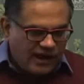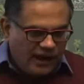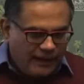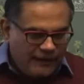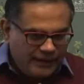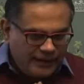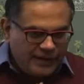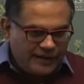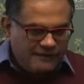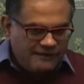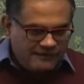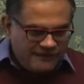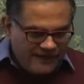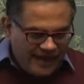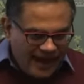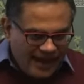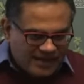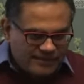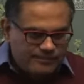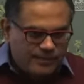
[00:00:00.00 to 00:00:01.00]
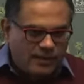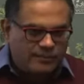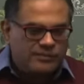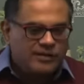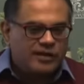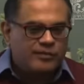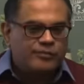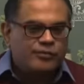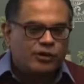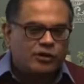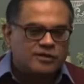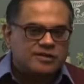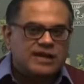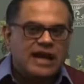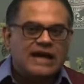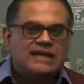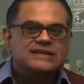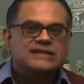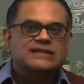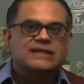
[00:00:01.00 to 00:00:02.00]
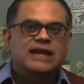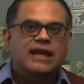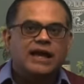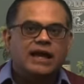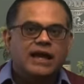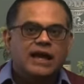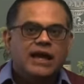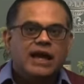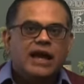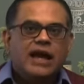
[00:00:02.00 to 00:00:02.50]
I mean, in fact, public broadcasting